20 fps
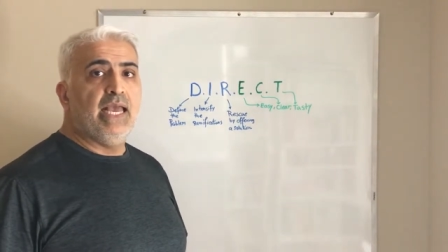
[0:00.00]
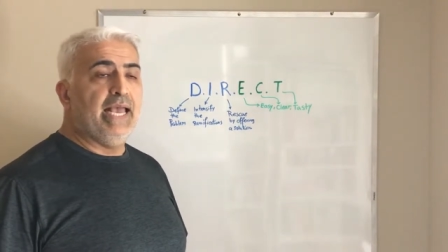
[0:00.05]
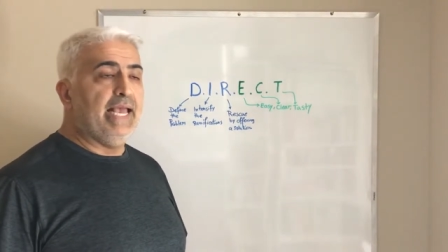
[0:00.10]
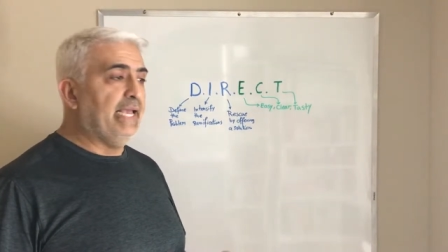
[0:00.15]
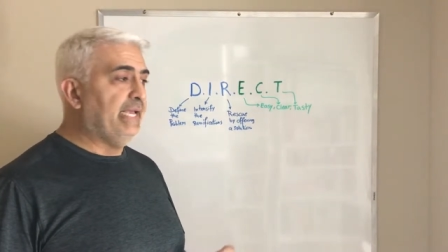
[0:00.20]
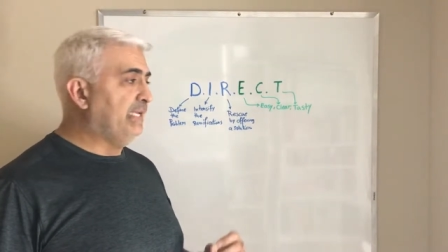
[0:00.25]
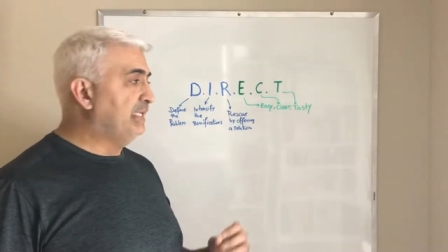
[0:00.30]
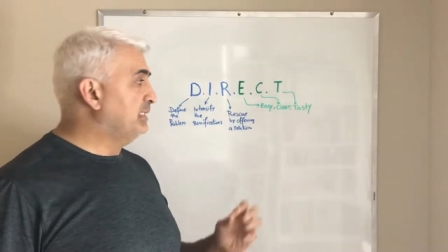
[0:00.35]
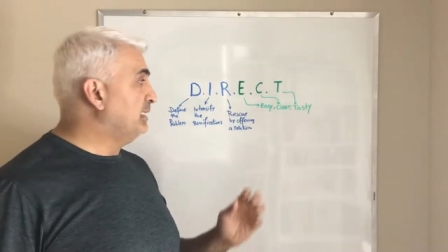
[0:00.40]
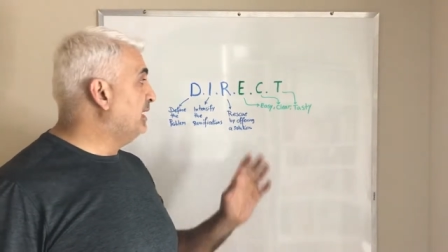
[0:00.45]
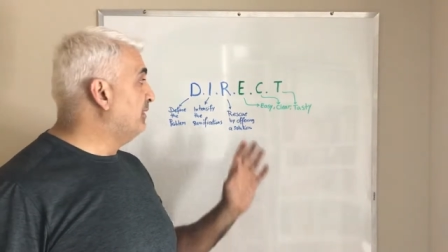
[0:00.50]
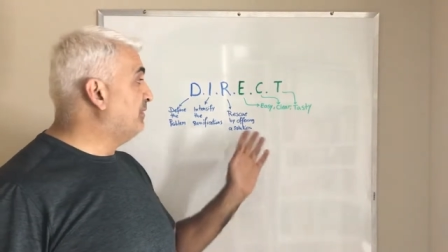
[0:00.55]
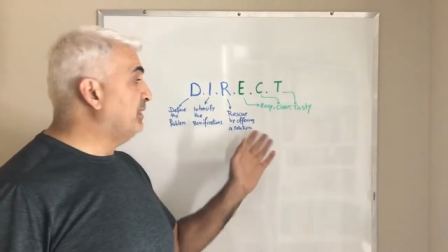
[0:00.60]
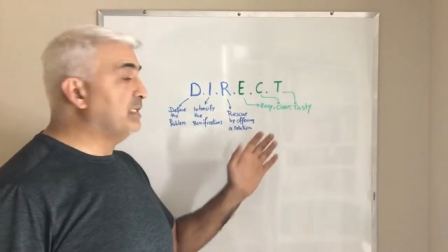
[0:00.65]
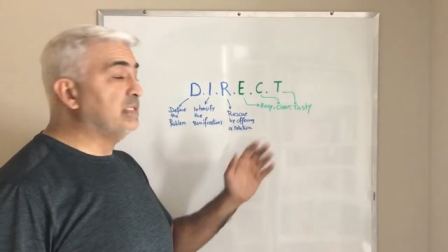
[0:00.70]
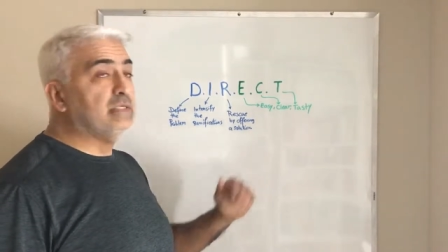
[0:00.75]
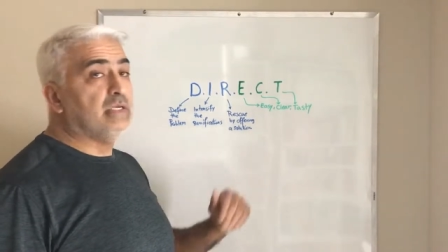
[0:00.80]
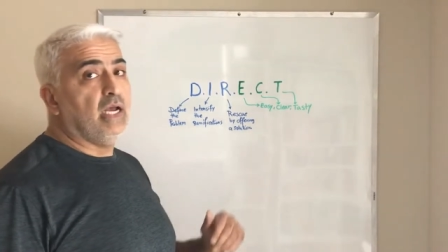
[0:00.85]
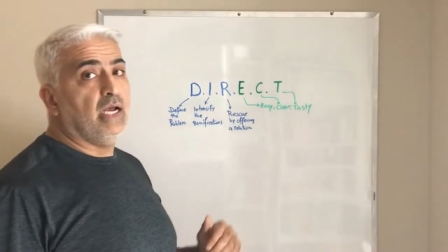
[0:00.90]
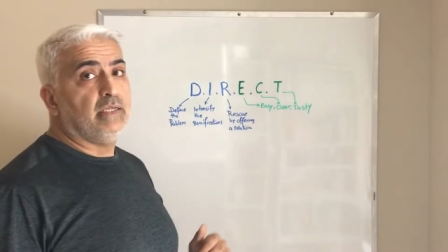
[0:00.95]
And if
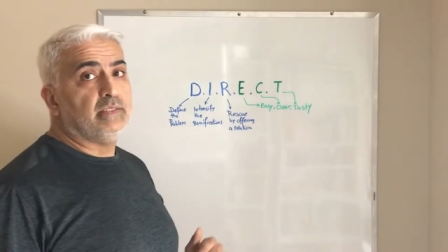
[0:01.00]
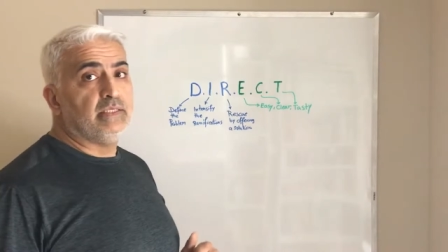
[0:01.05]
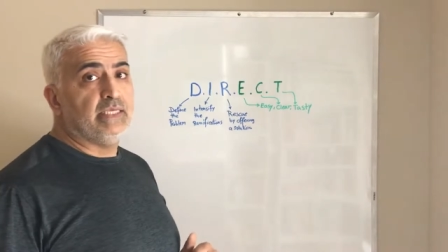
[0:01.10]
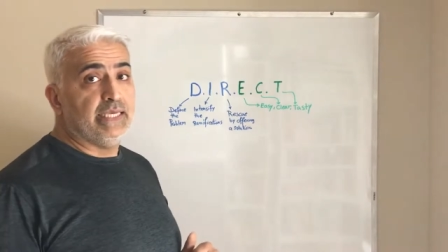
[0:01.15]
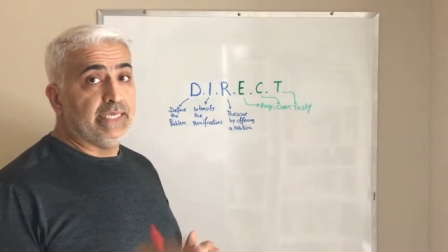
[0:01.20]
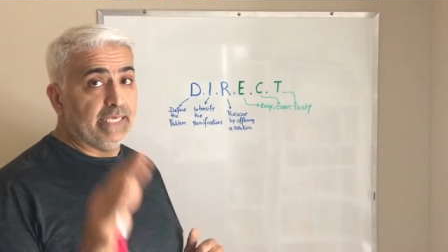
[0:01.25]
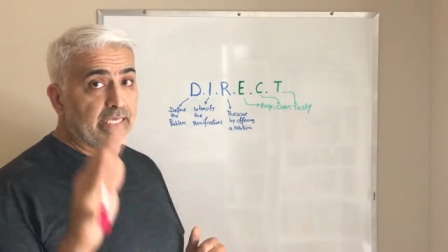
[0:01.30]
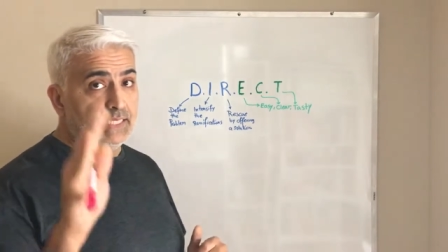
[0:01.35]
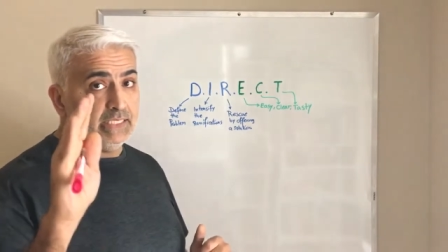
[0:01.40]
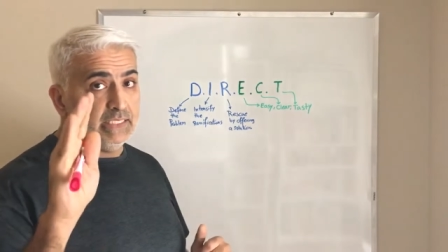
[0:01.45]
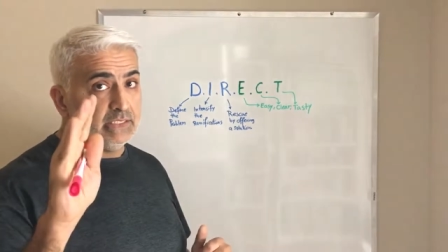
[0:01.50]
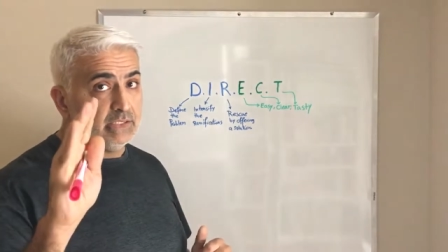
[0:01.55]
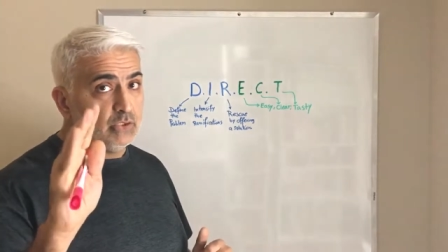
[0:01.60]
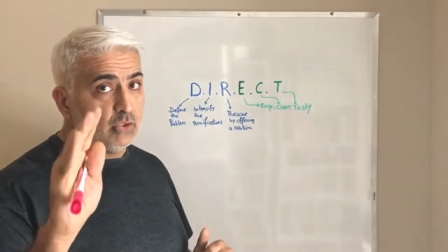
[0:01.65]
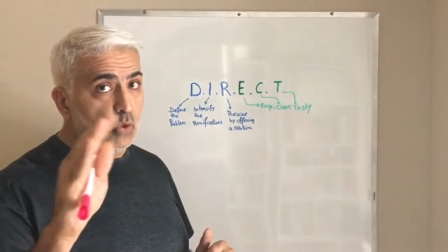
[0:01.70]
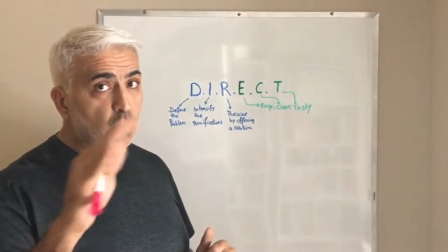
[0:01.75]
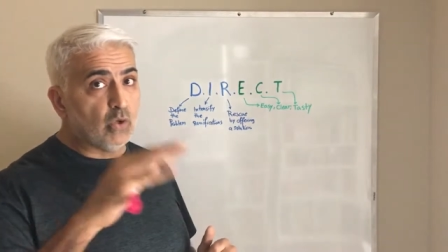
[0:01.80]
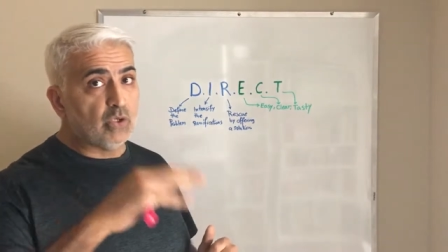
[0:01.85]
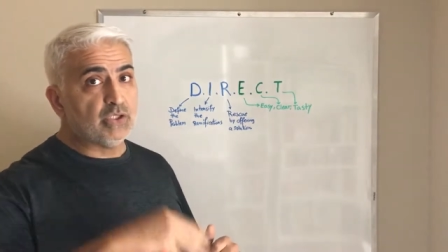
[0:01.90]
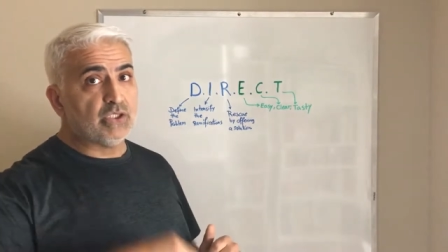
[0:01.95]
it's not, again, it's
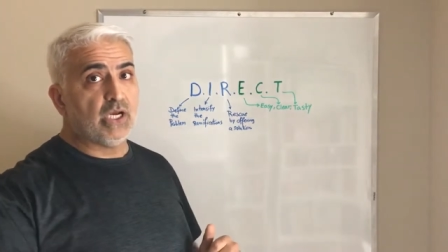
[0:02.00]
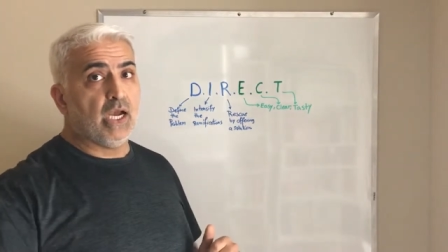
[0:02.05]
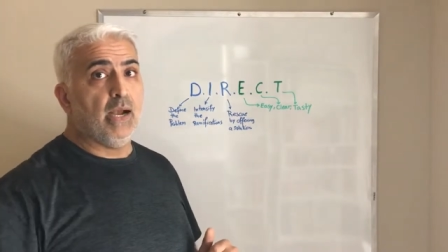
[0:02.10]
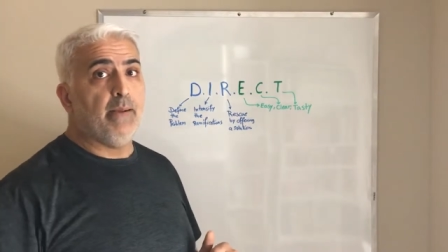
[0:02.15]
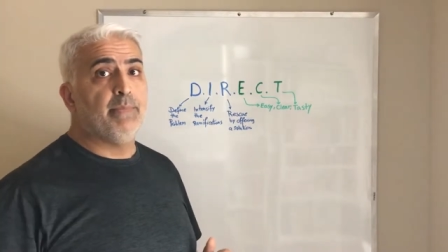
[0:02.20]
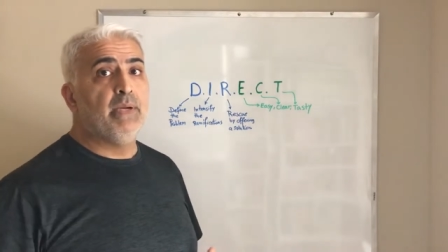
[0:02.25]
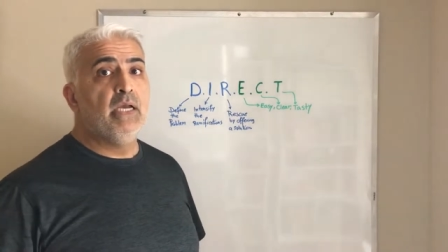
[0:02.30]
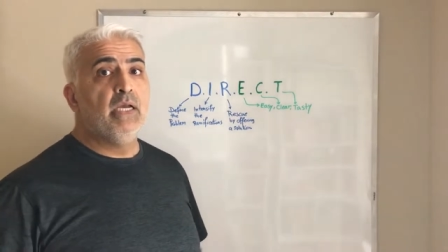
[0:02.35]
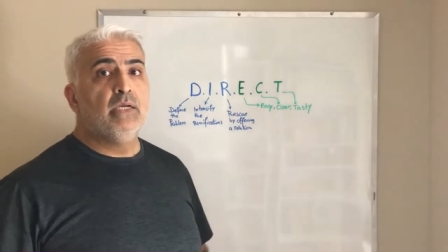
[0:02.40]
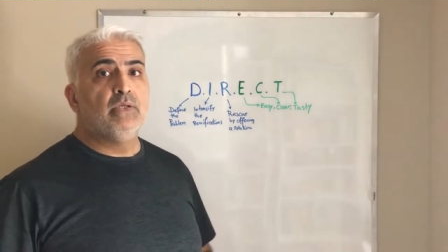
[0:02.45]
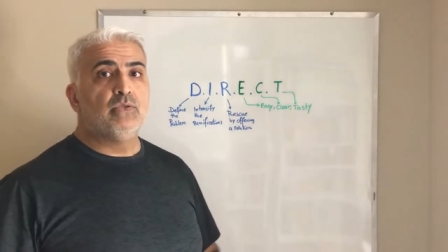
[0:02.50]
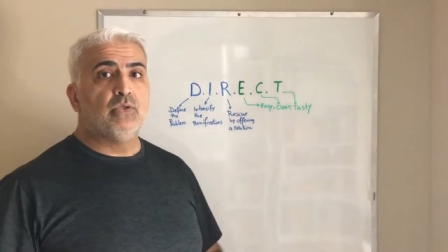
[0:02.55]
your job